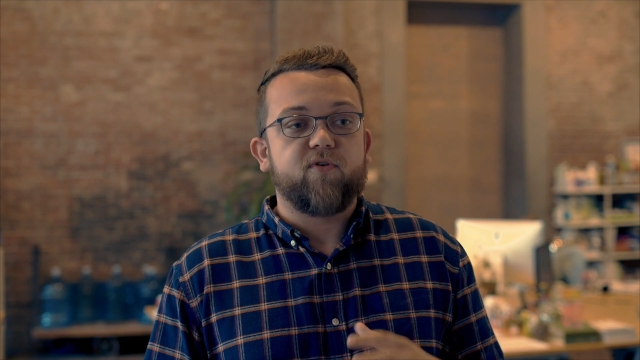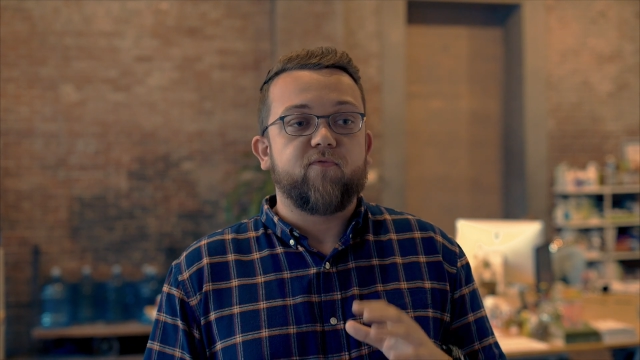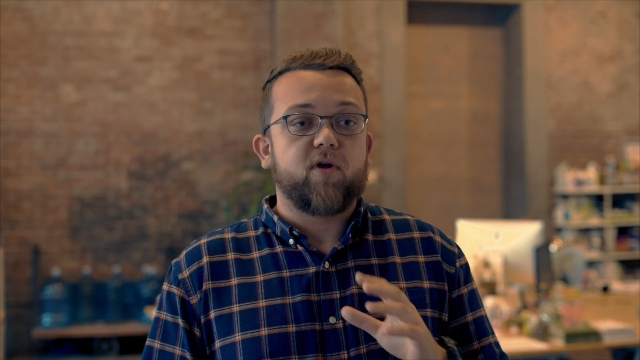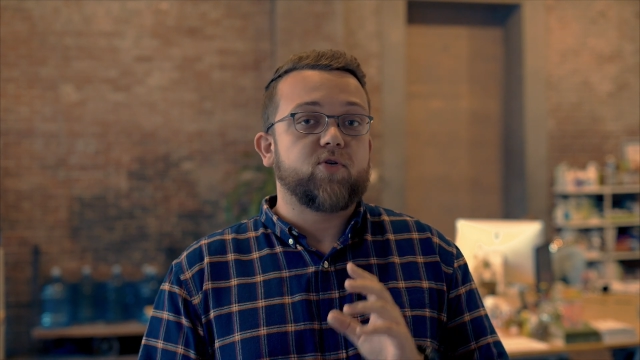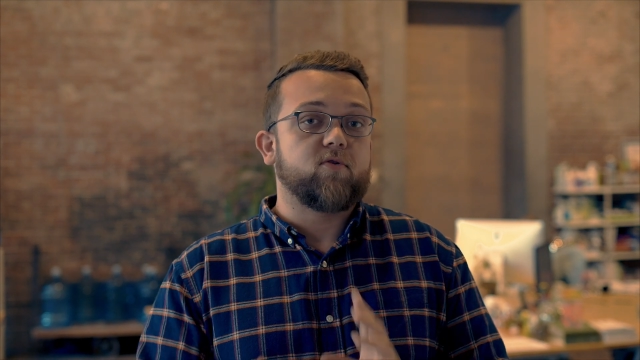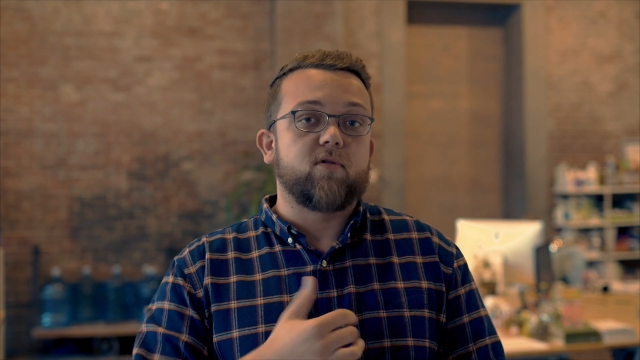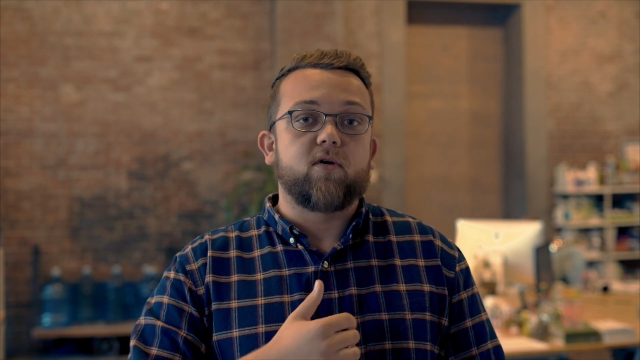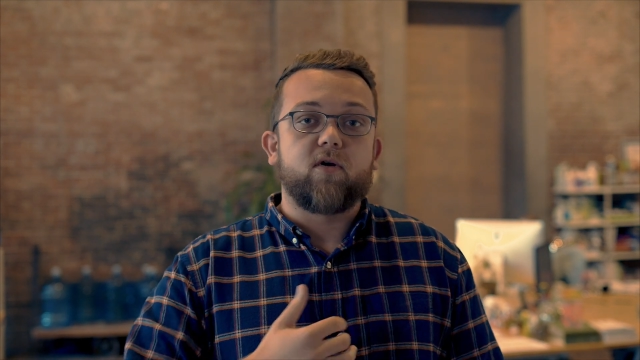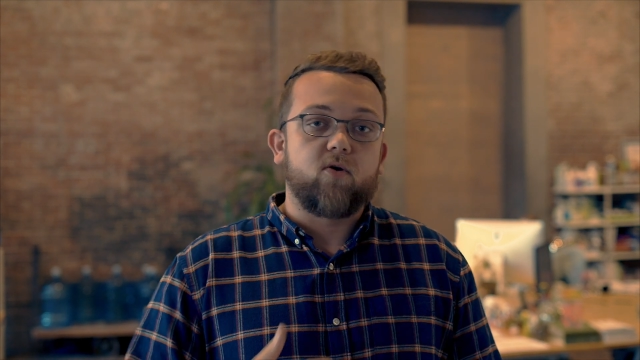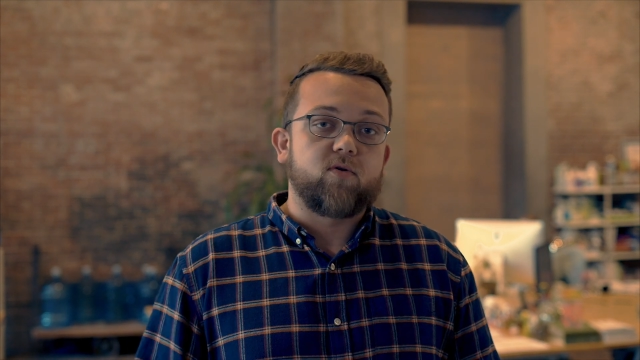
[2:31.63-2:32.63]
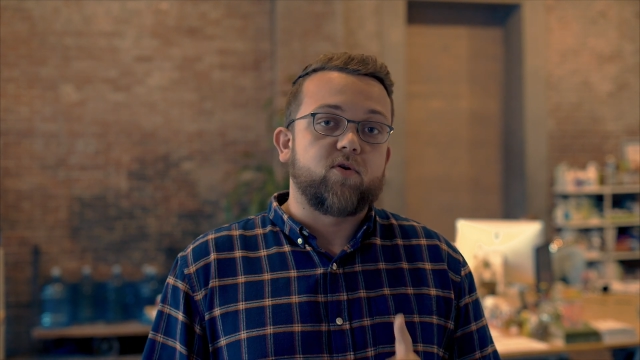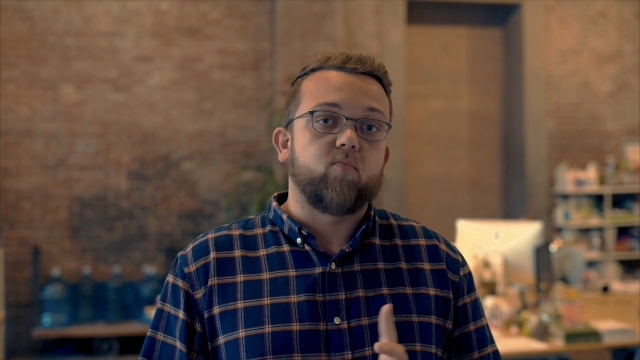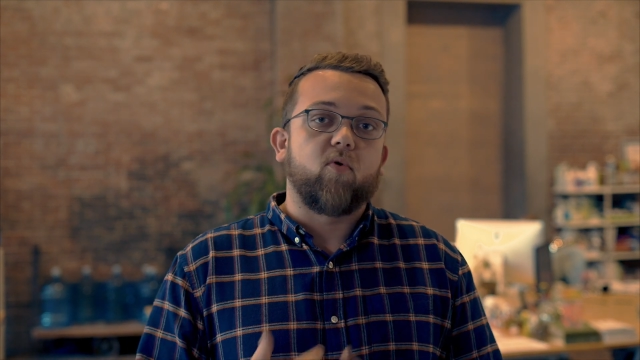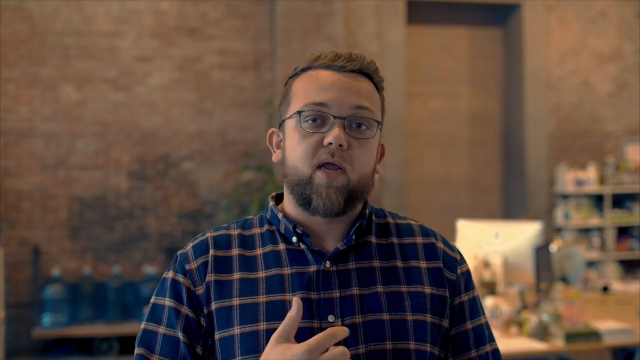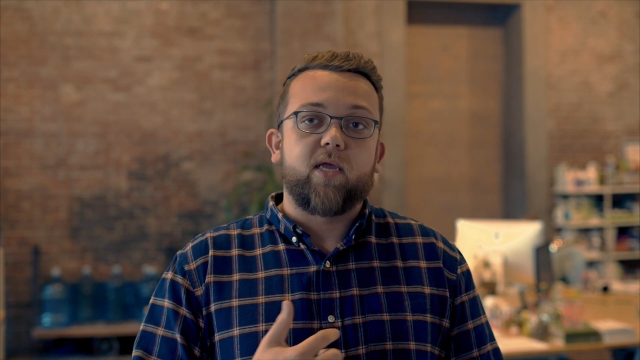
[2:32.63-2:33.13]
refresh your logo and your
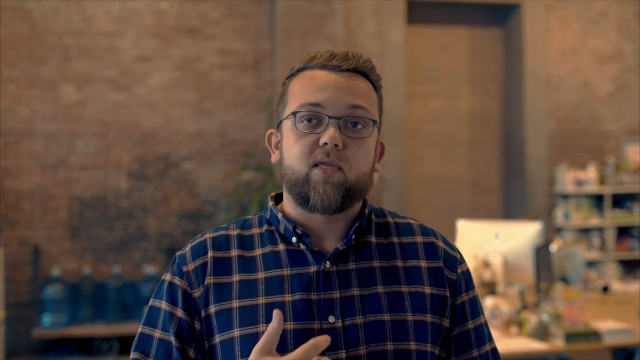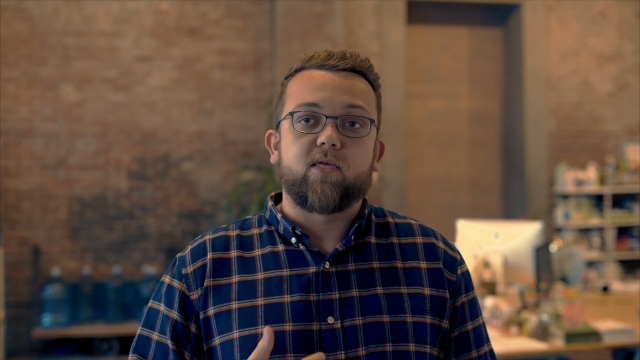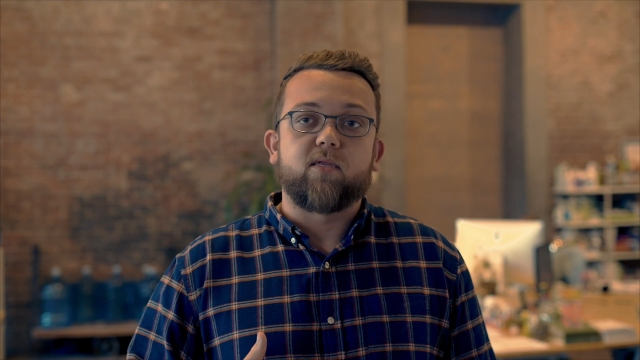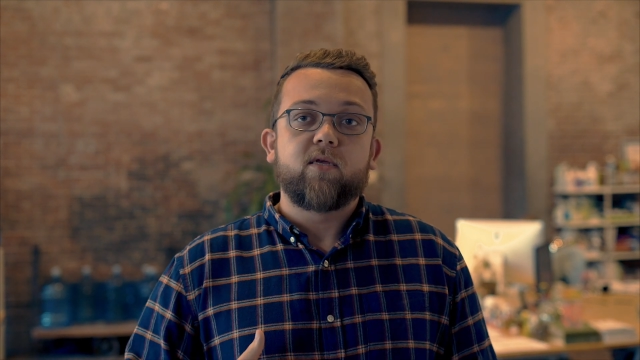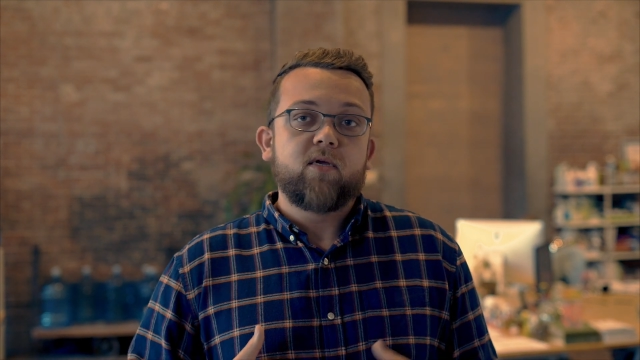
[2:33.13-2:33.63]
brand and,